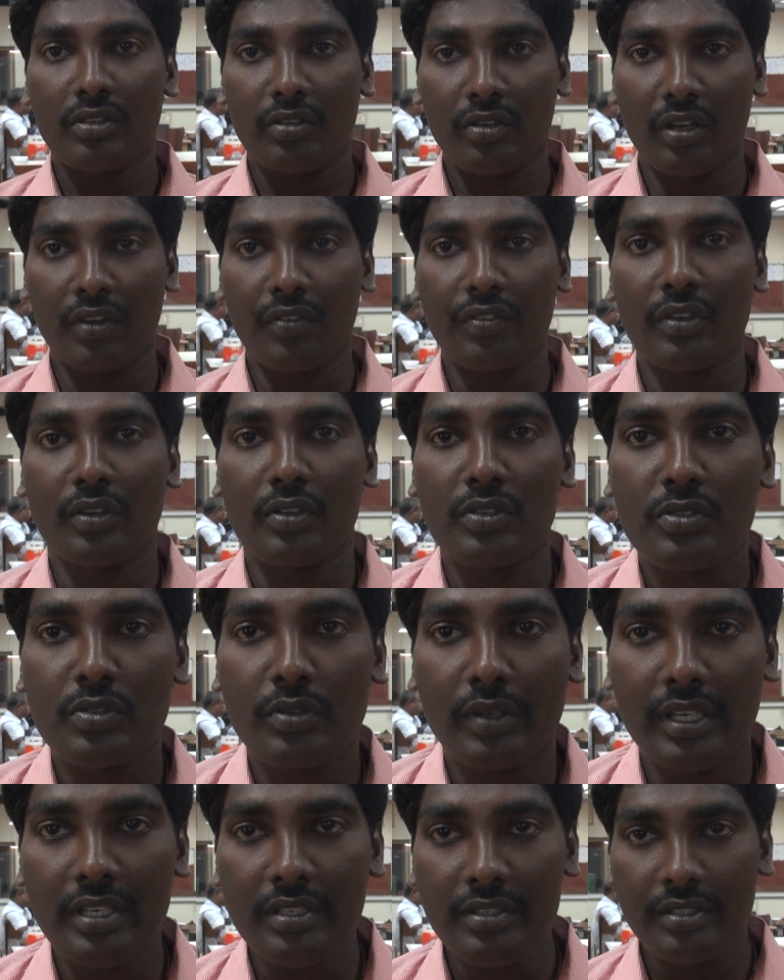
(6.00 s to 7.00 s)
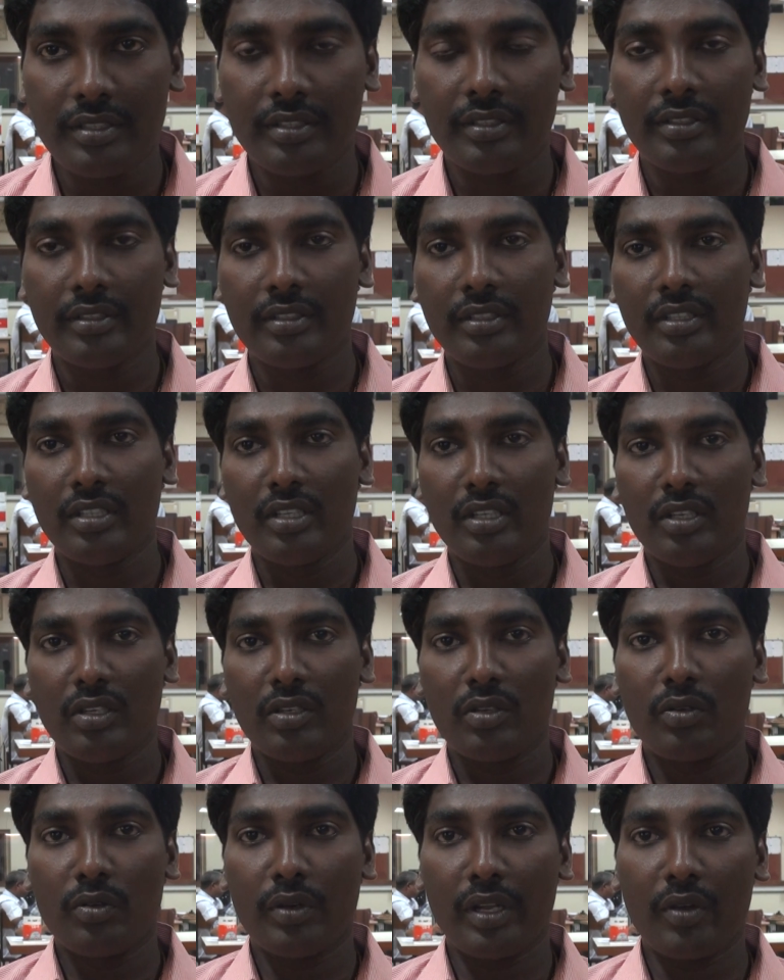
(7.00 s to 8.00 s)
Good afternoon, students.
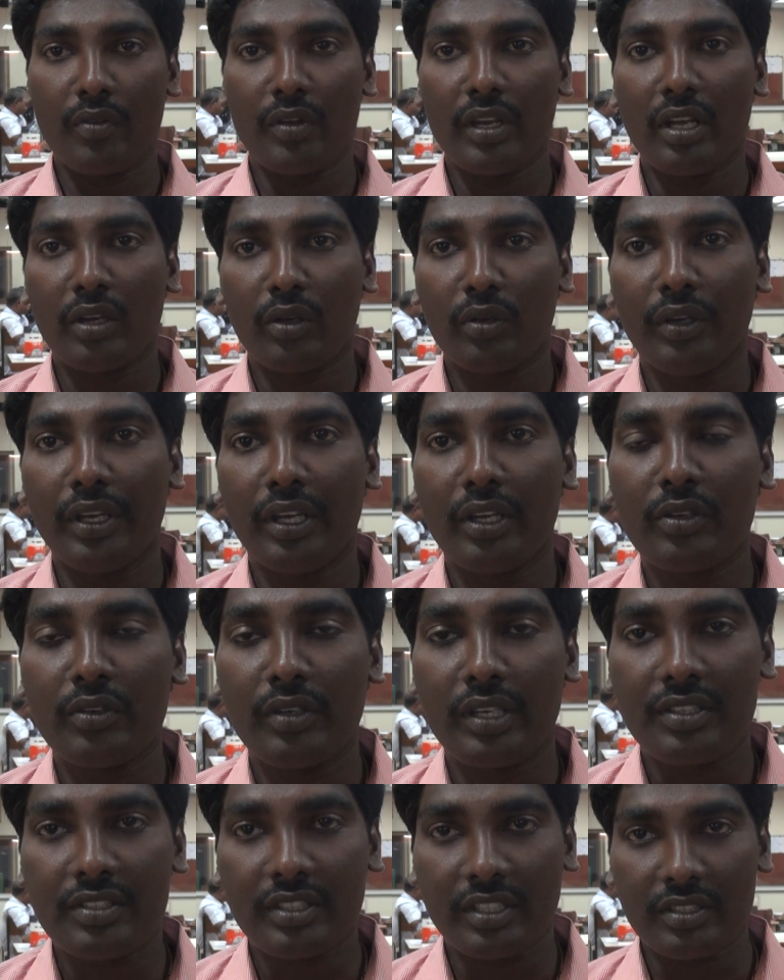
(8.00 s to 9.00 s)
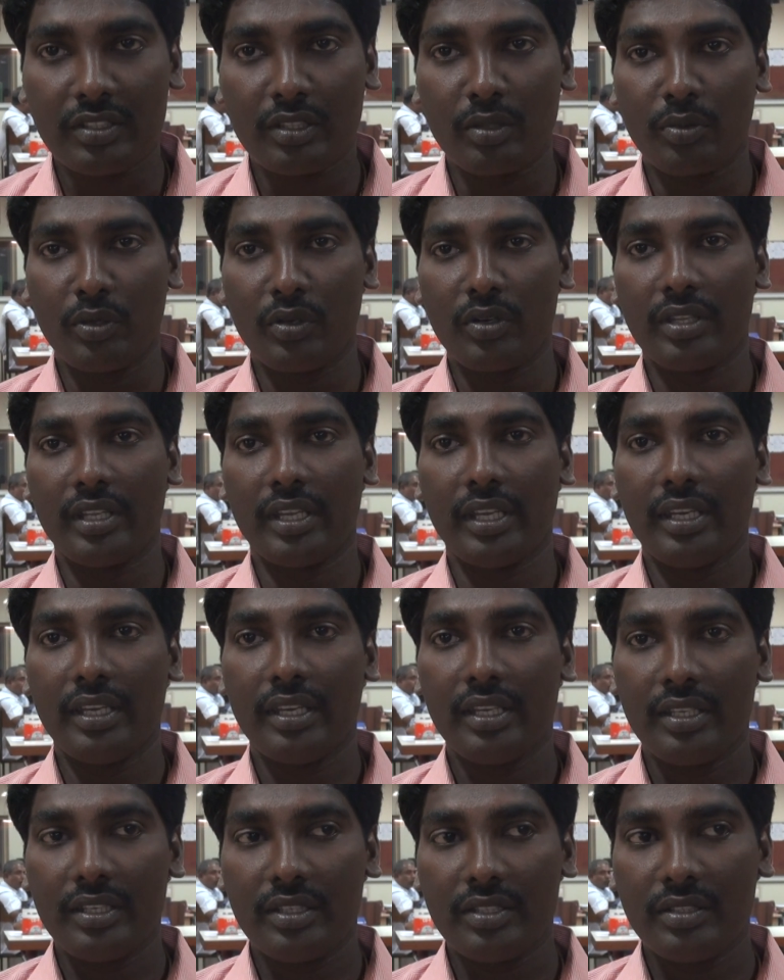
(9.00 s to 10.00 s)
Today we are going to discuss about the
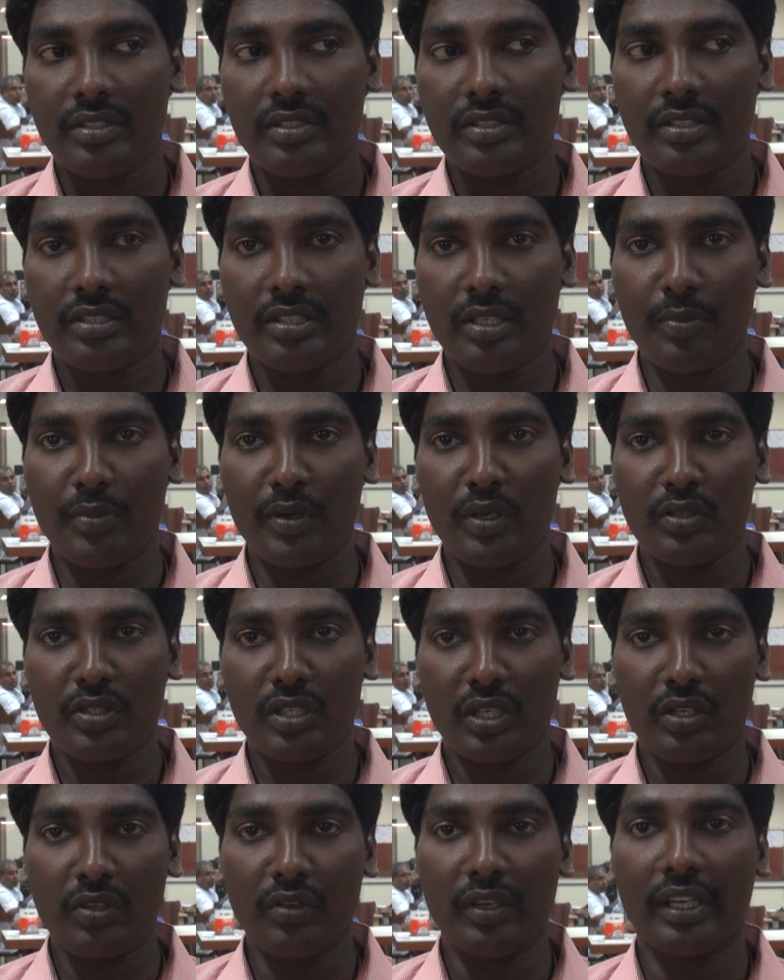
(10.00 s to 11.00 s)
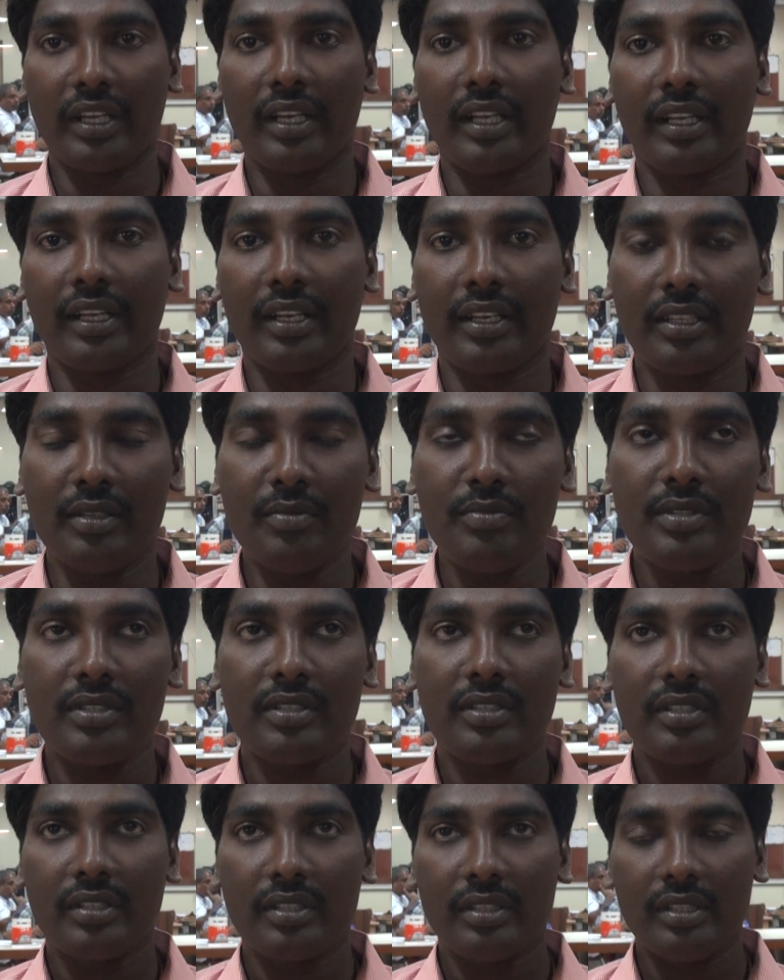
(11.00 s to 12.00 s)
CPU scheduling algorithms.
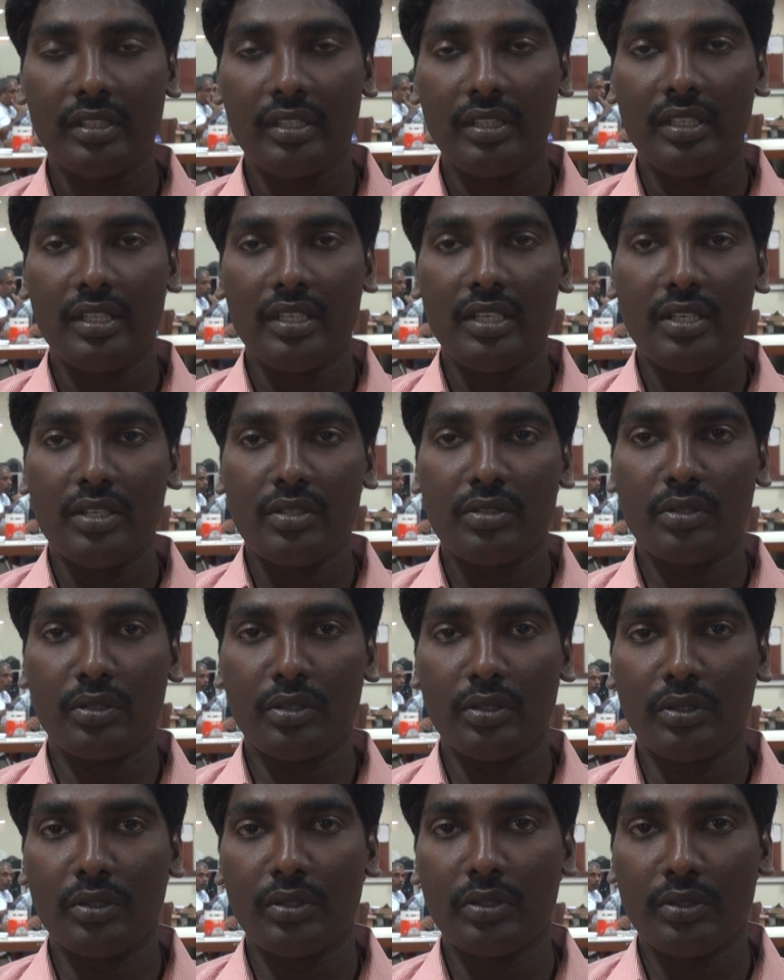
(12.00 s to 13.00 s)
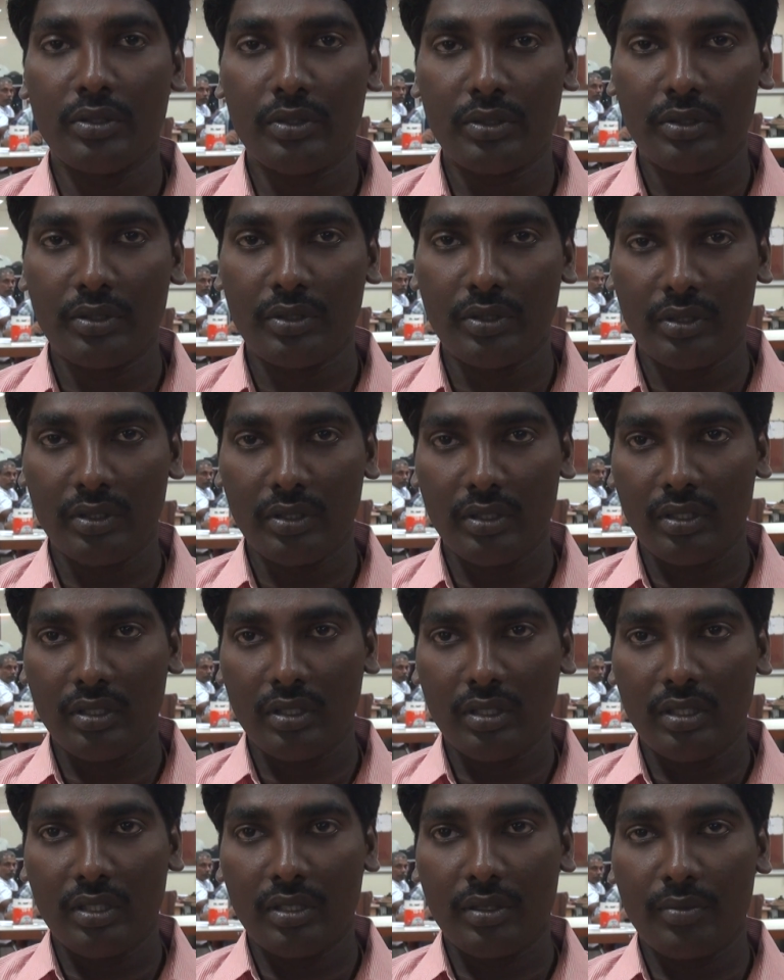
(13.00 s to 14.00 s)
So,
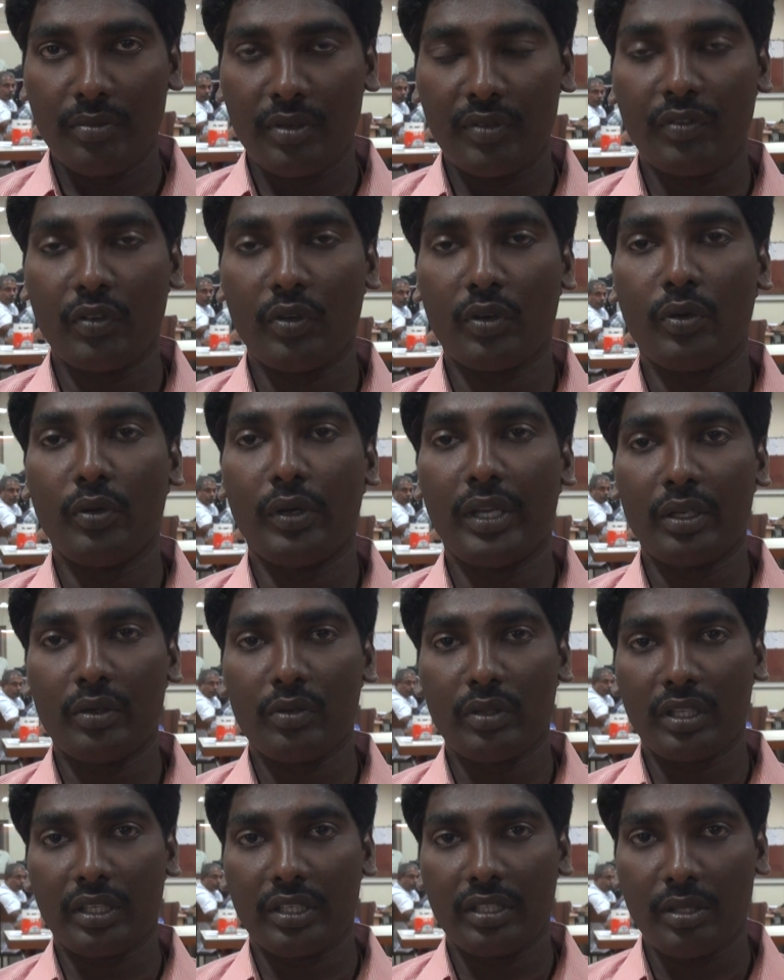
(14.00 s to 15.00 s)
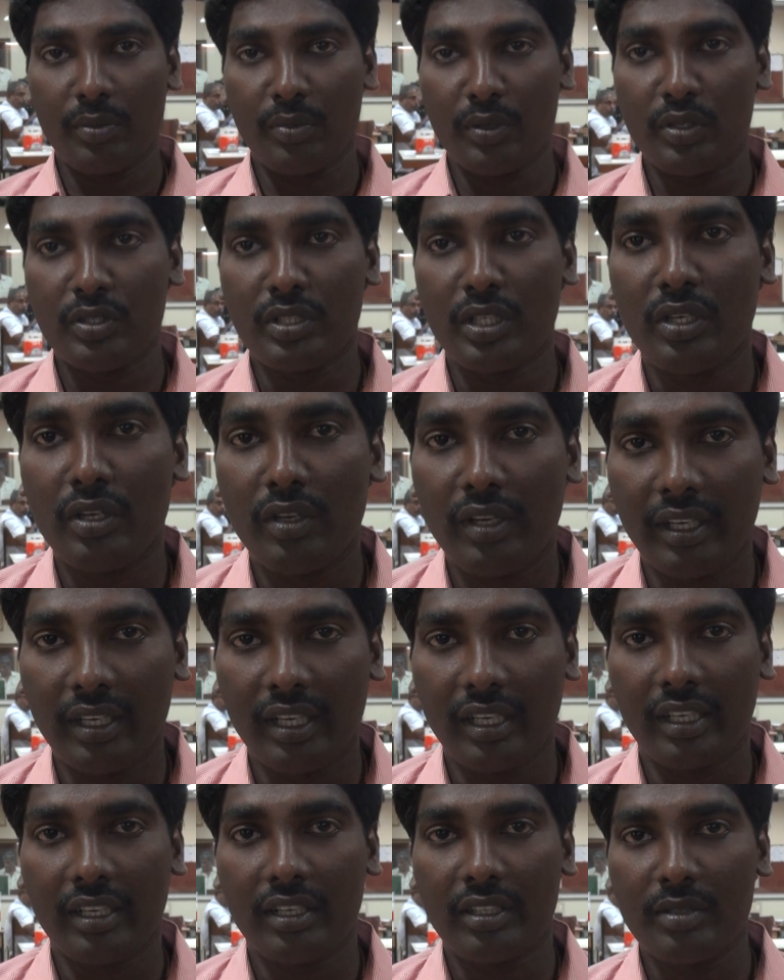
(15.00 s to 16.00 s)
before going to the CPU scheduling
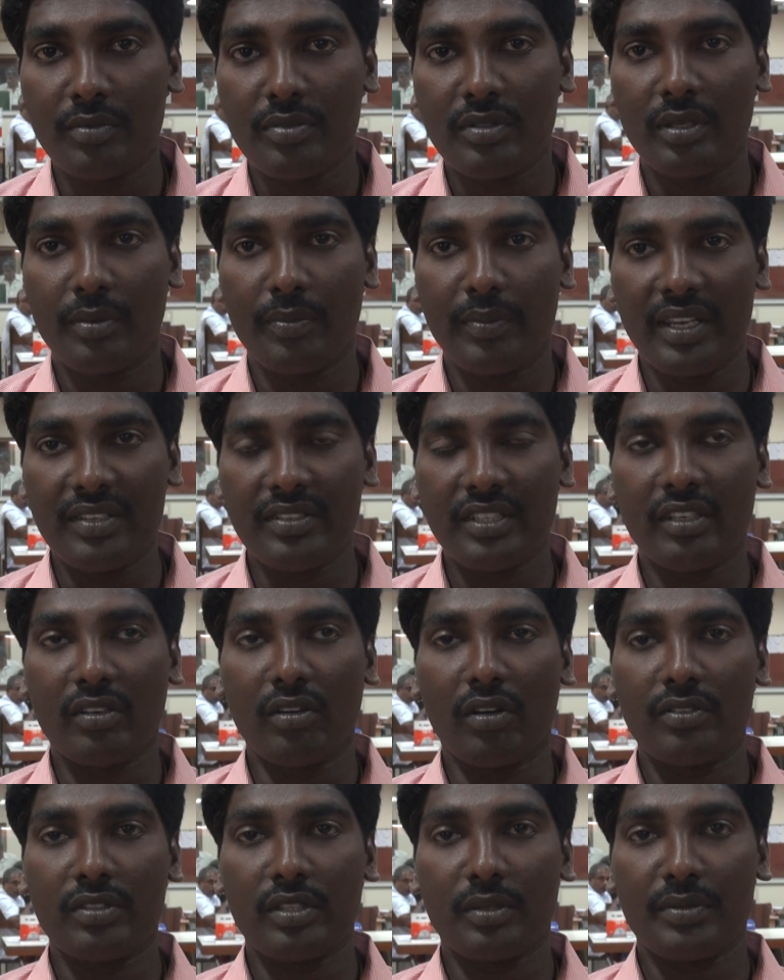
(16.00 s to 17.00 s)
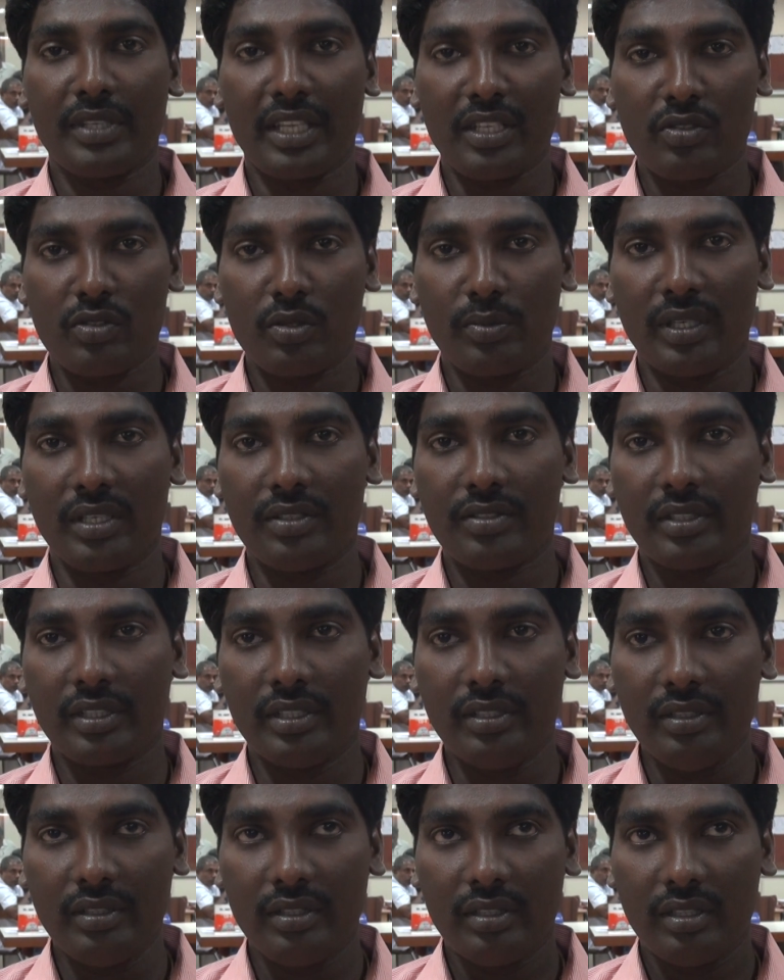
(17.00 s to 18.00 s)
algorithms, the basic concepts has to be
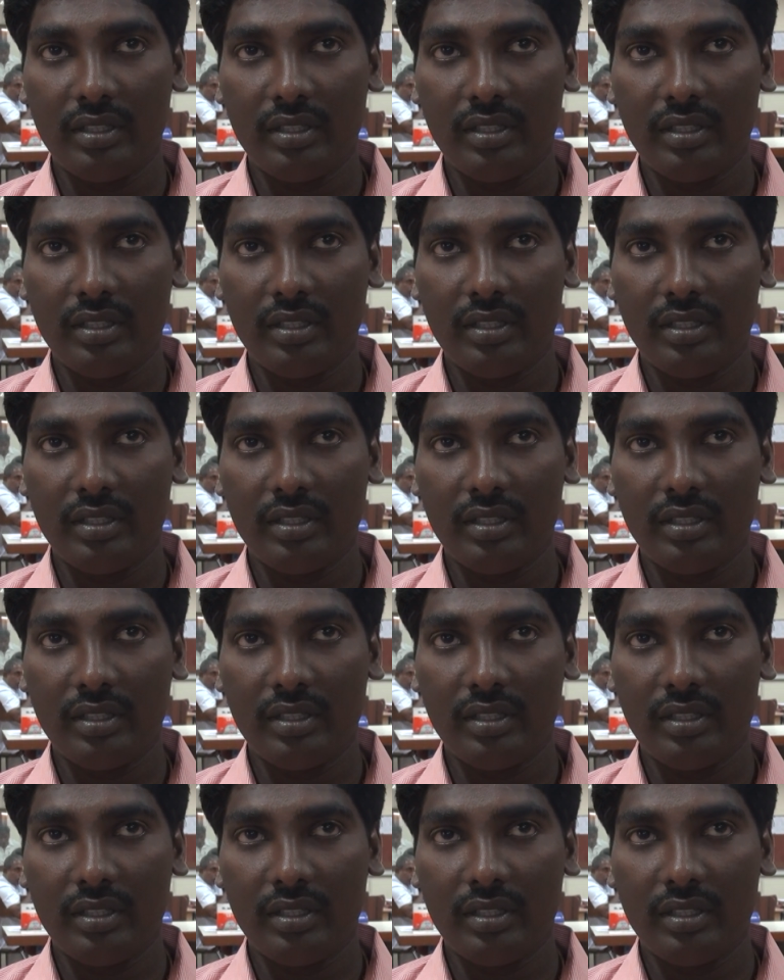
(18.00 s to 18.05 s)
discussed.